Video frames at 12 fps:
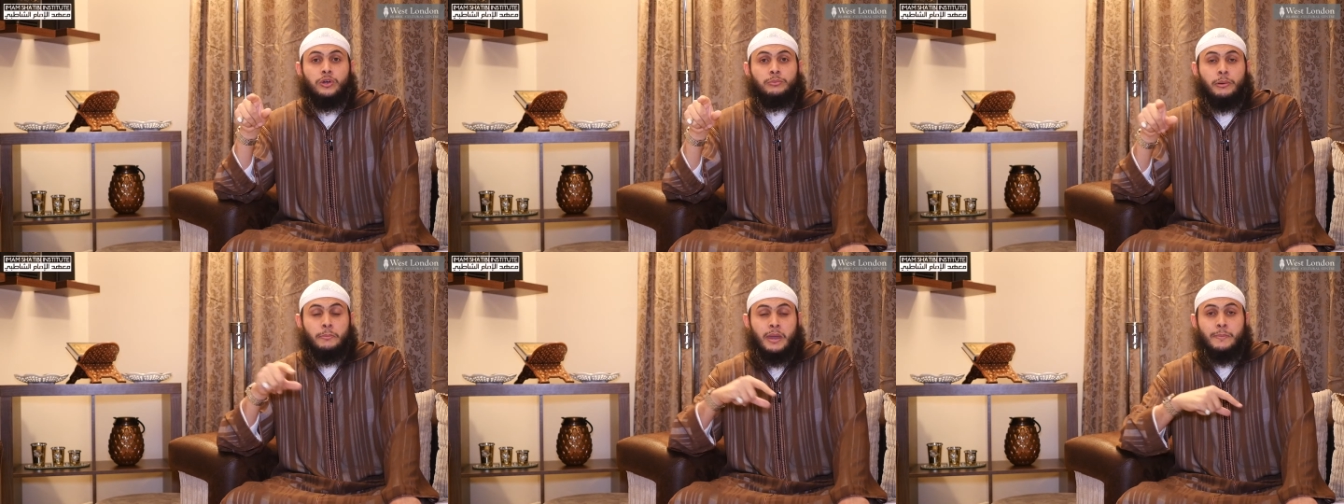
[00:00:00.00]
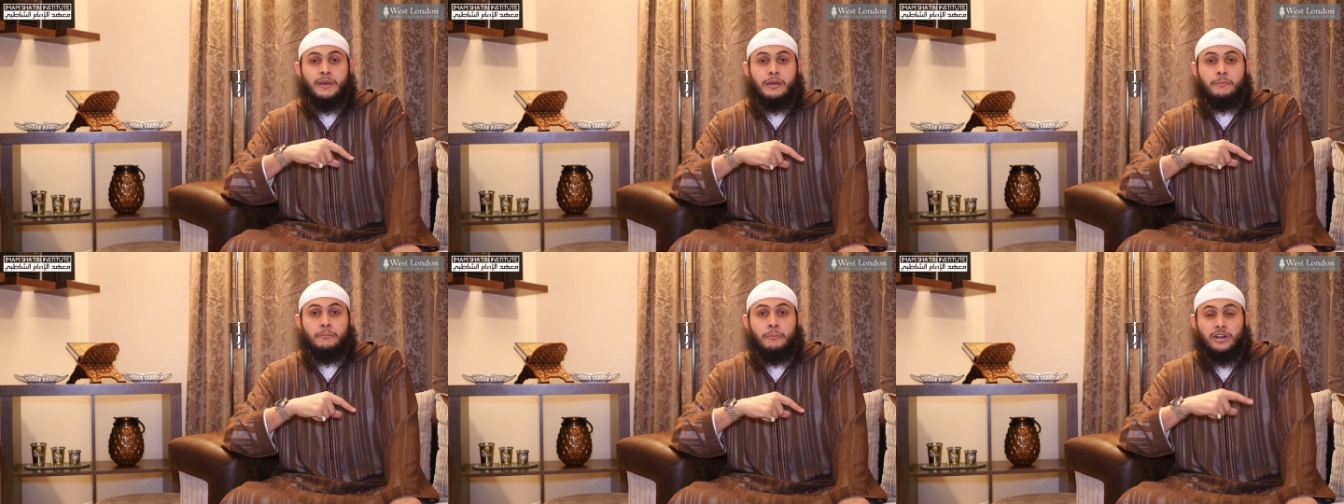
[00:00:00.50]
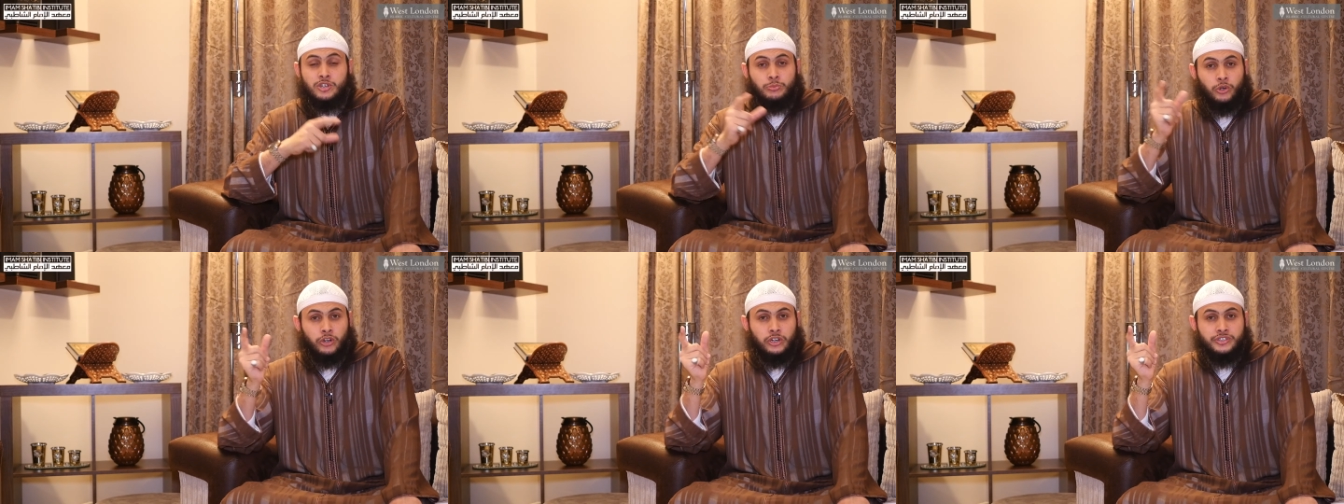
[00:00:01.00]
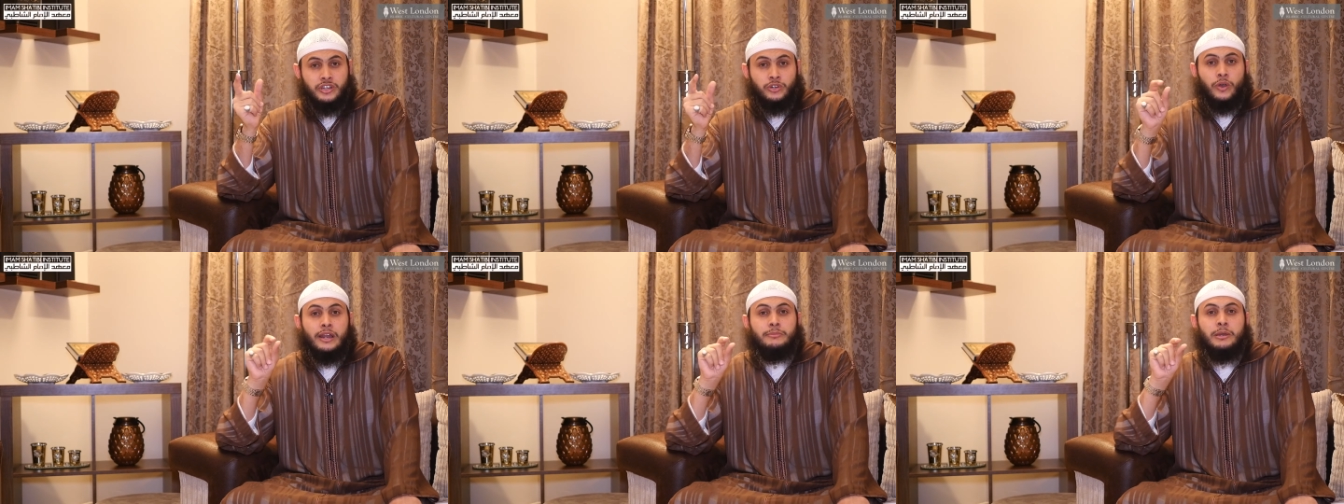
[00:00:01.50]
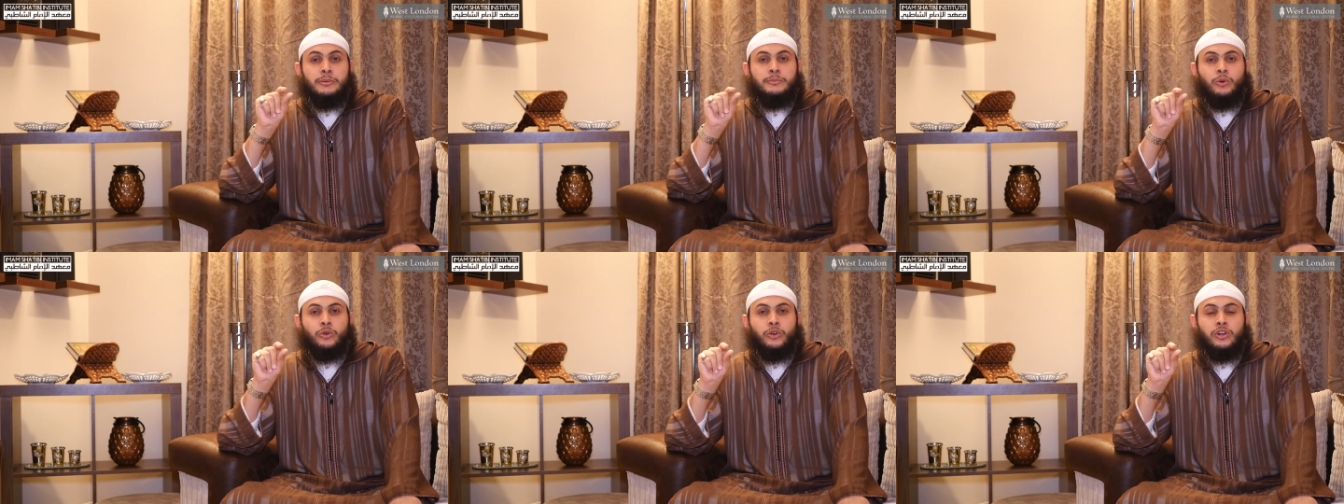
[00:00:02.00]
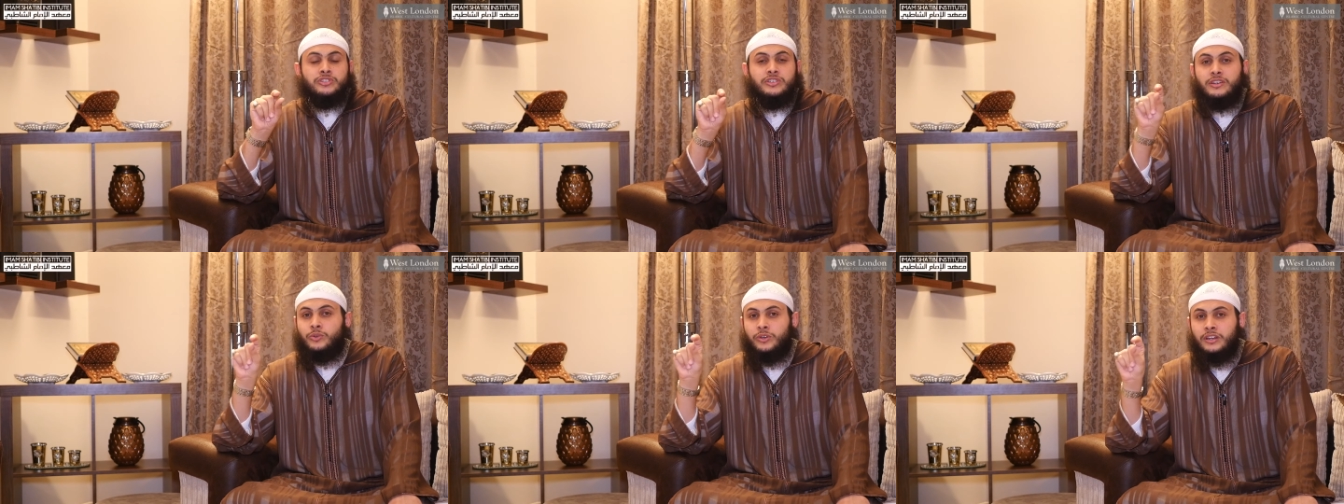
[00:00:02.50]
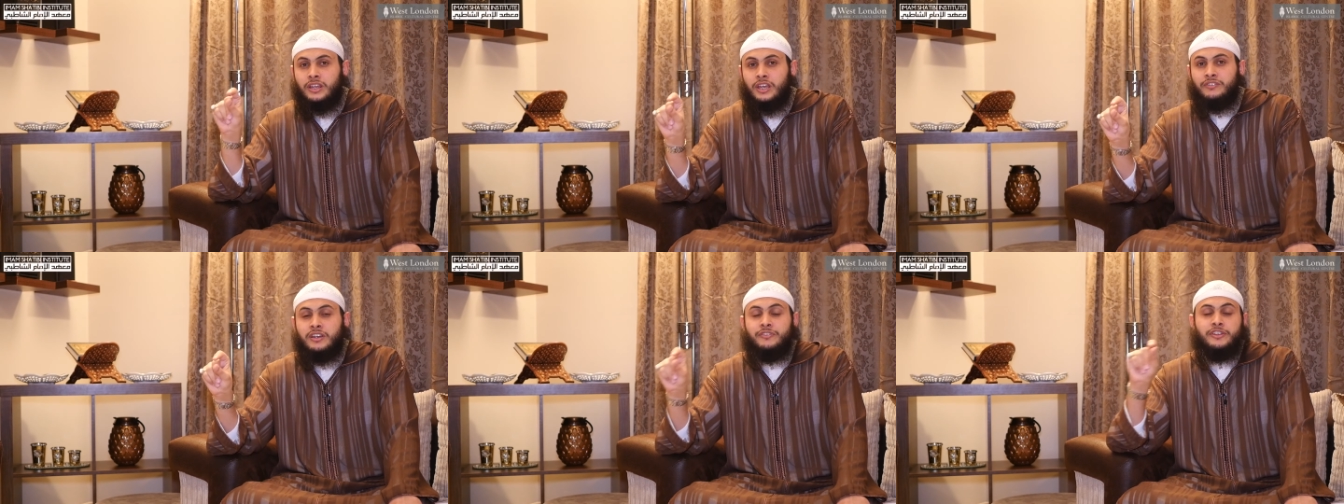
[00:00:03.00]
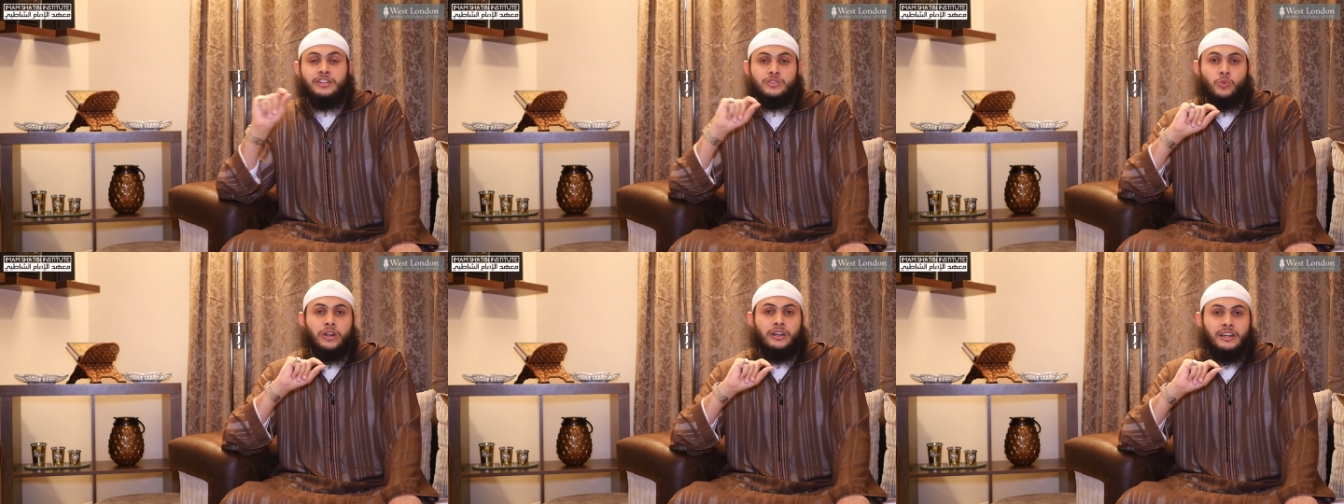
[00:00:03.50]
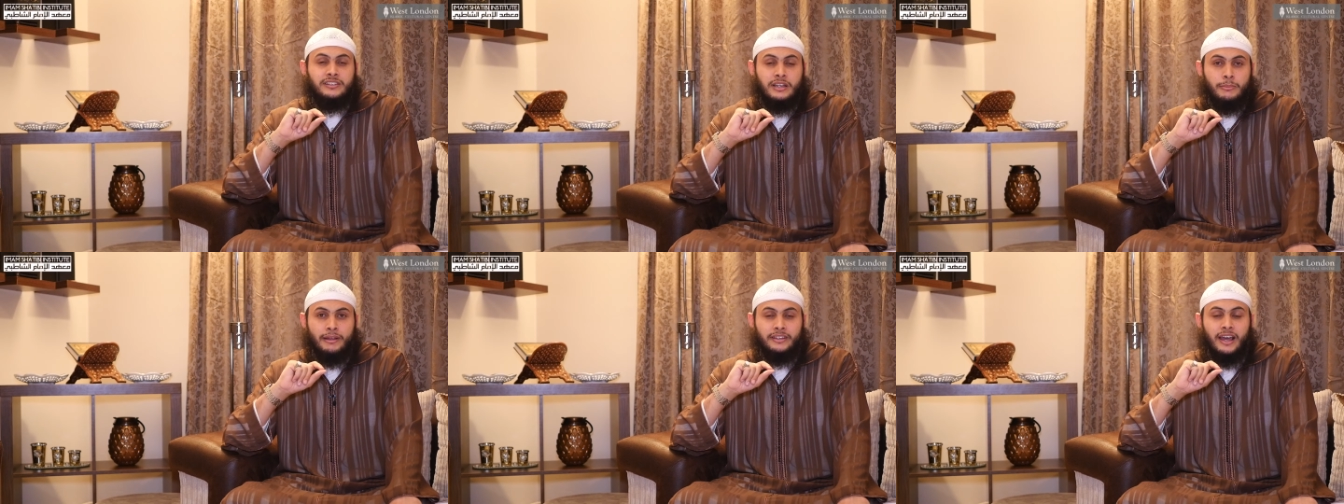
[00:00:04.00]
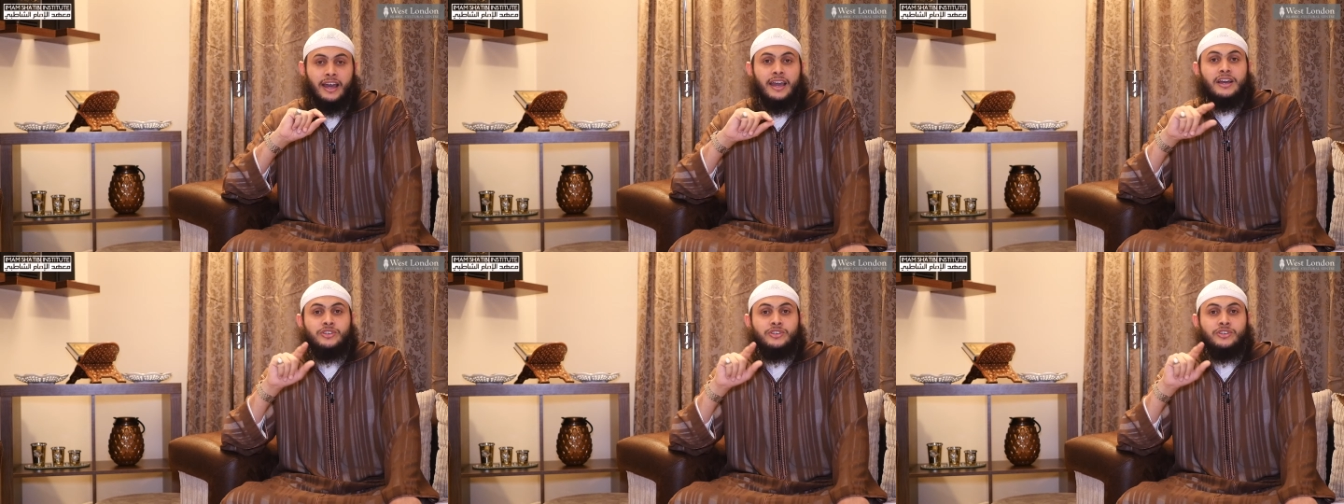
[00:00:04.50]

maybe much more knowledge than you and maybe more knowledge than you in even if it is one little matter